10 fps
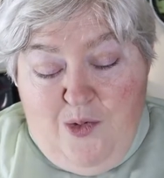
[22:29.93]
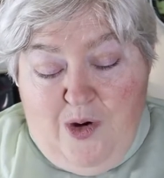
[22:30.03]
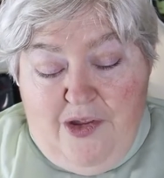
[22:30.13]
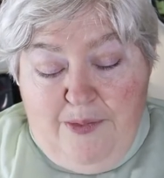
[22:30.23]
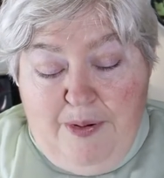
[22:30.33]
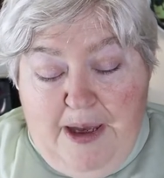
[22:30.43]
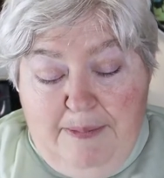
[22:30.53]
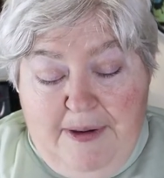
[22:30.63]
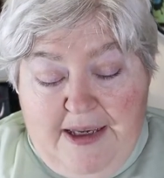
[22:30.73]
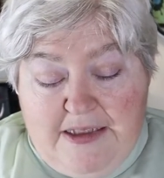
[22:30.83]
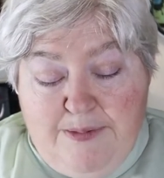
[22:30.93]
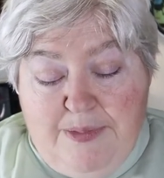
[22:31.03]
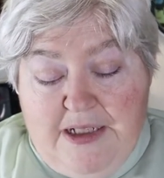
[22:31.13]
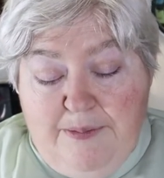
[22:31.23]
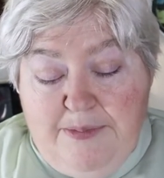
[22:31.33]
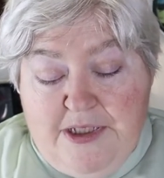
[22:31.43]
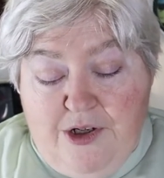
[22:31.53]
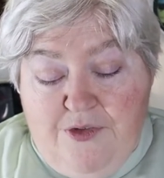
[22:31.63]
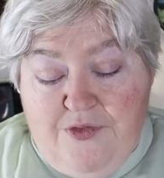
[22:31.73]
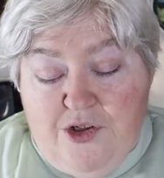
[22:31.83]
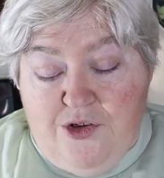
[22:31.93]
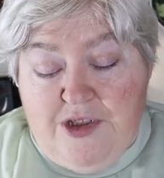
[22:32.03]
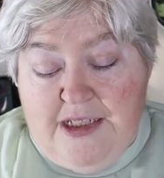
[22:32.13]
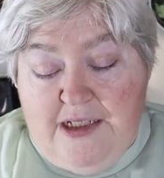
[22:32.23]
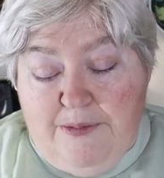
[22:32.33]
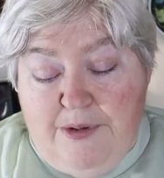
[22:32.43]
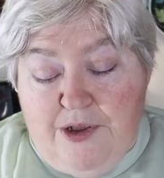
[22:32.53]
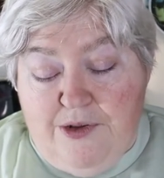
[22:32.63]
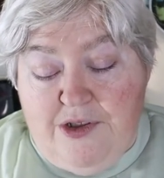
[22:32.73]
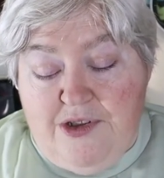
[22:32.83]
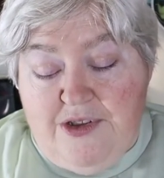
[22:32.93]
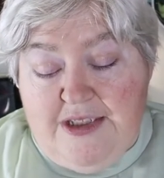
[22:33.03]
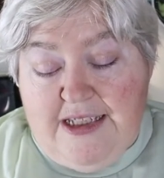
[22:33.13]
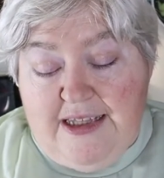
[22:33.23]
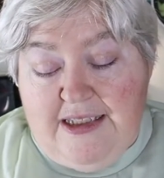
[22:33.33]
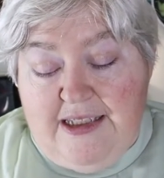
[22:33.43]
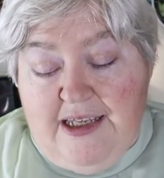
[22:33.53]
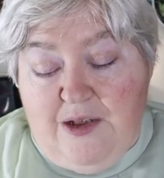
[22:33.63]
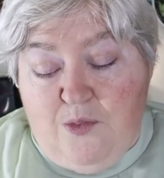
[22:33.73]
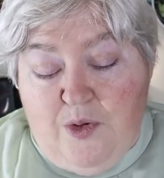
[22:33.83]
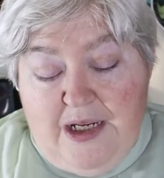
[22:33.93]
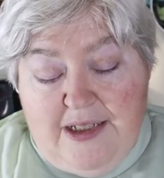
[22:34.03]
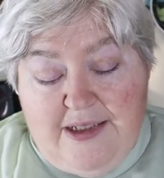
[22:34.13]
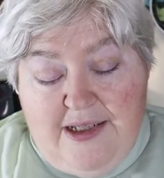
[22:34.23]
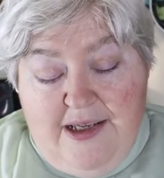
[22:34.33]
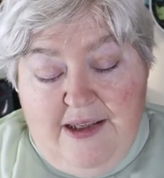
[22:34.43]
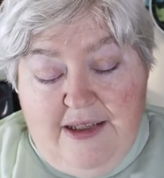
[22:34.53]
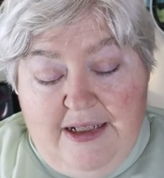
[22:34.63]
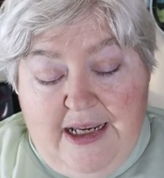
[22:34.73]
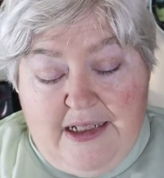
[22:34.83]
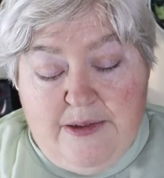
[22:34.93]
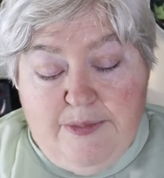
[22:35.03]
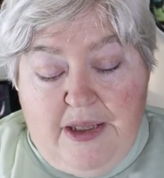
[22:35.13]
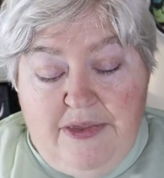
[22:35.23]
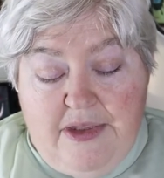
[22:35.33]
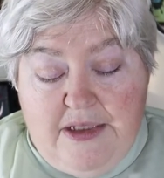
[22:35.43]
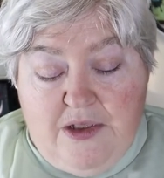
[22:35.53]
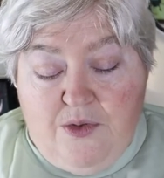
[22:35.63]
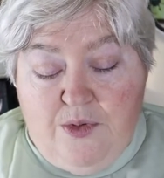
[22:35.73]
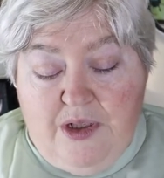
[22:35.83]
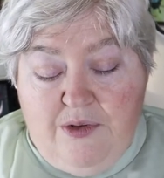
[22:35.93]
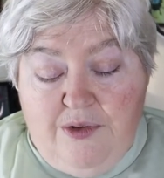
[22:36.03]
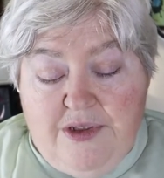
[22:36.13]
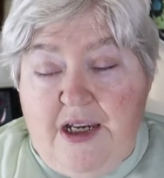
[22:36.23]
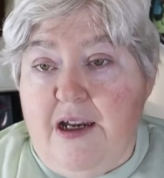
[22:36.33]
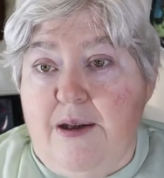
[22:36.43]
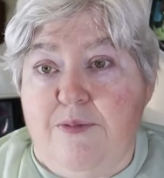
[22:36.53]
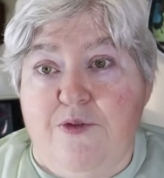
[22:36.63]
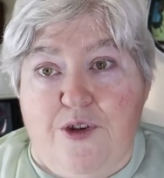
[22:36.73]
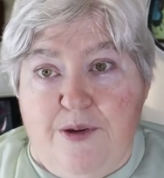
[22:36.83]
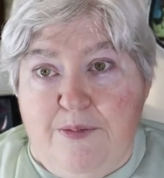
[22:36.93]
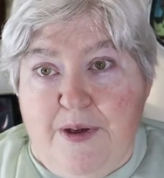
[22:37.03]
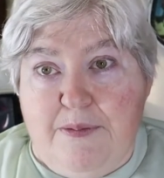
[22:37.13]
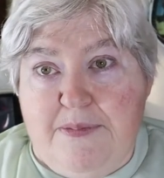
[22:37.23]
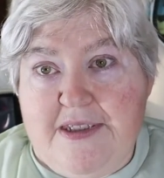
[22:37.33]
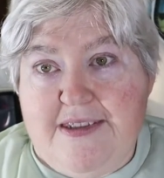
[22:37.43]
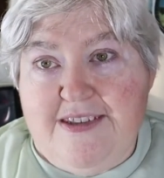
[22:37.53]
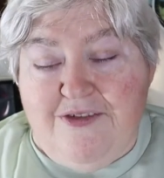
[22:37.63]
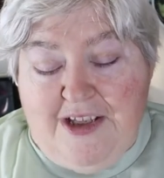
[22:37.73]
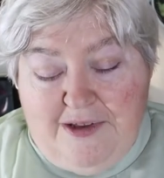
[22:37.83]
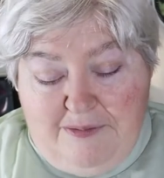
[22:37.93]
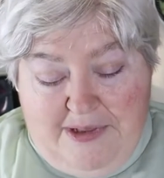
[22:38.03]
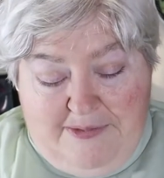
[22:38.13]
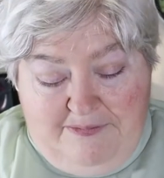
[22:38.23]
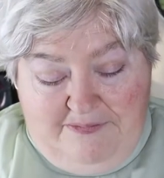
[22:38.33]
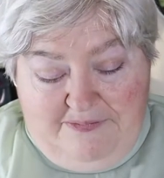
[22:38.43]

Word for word: While the pup has been observed nursing and appears to steadily gain weight, the next month is a critical time for the pup's development.